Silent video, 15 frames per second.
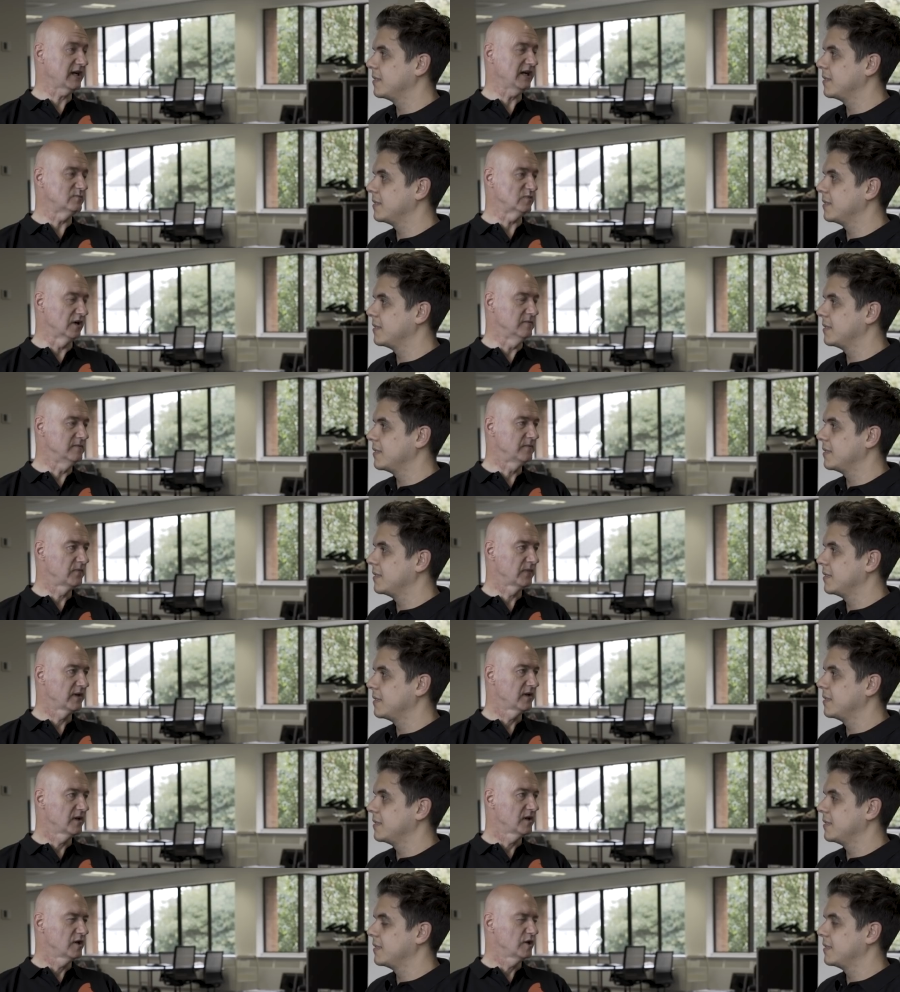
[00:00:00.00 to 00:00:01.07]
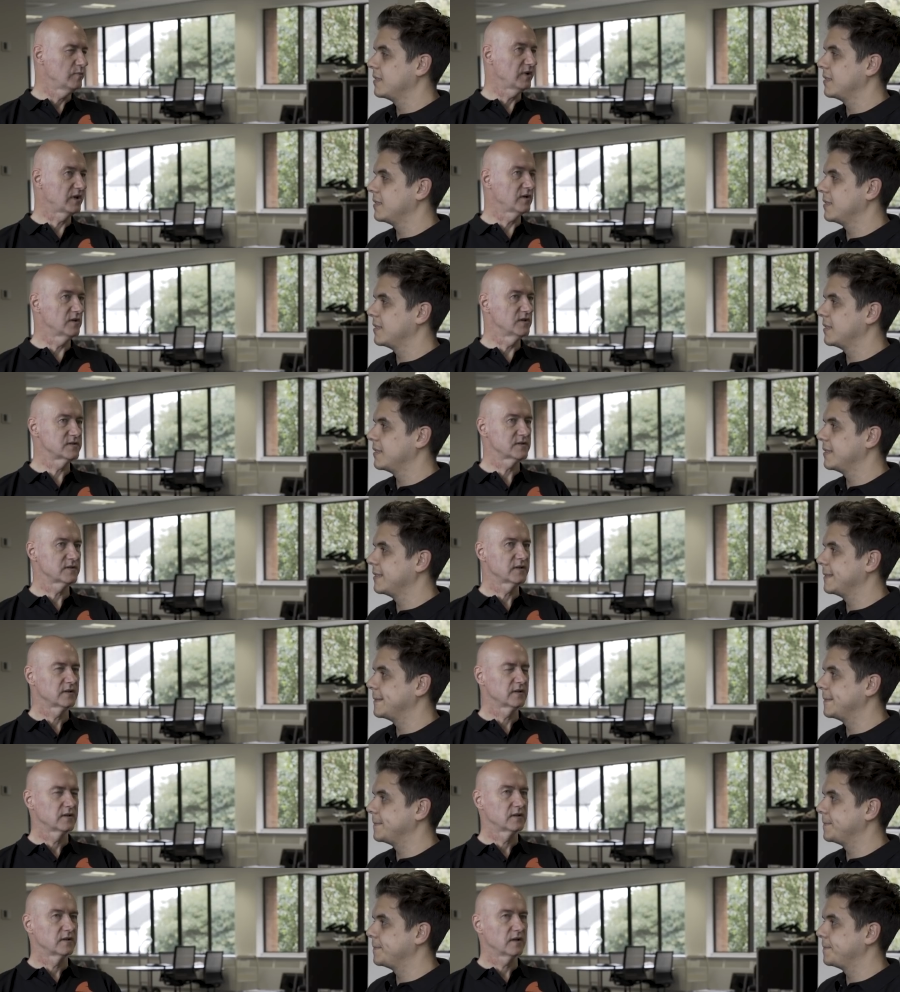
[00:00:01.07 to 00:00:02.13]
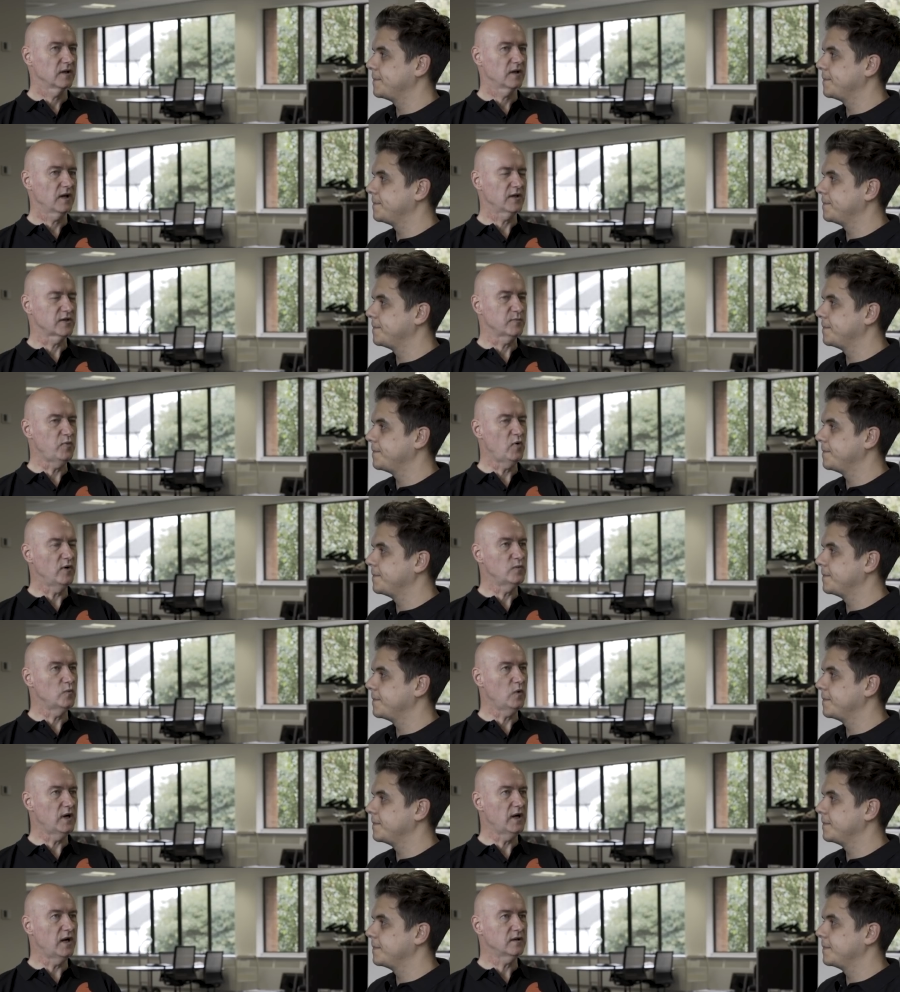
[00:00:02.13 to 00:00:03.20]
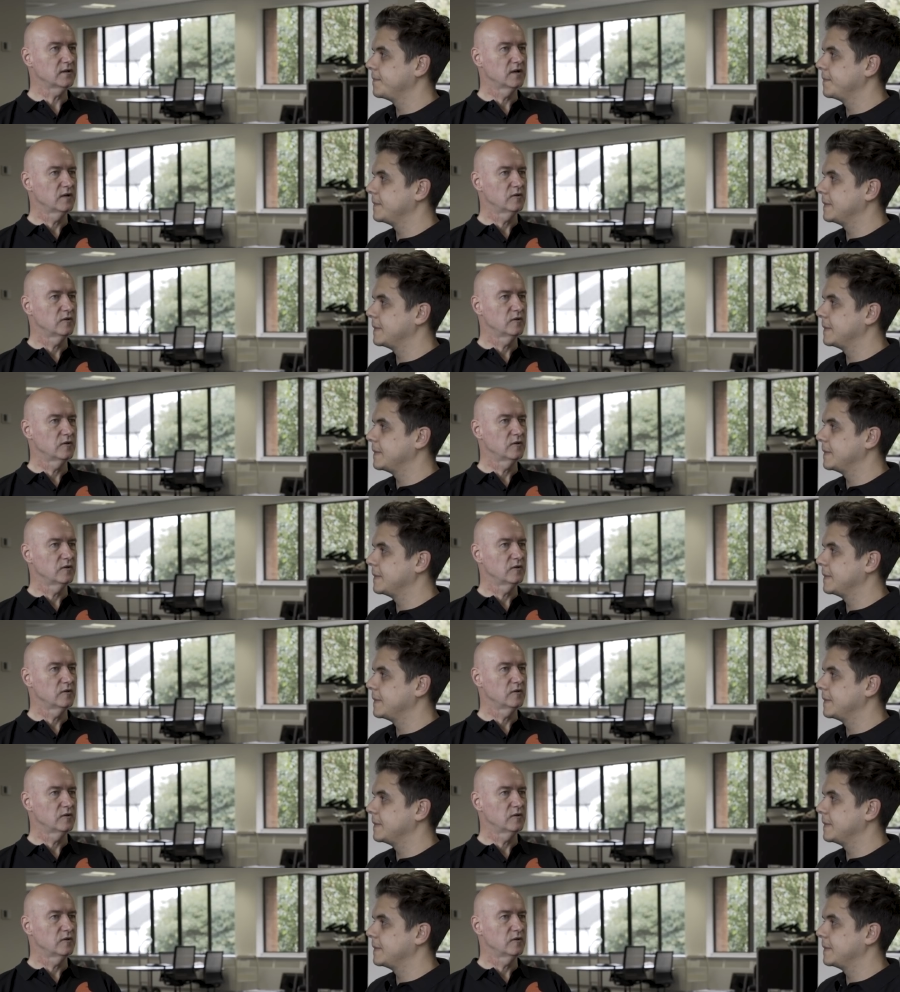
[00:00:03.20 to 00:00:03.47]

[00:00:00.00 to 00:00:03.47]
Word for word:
Speaker 1: camera. Because at the point where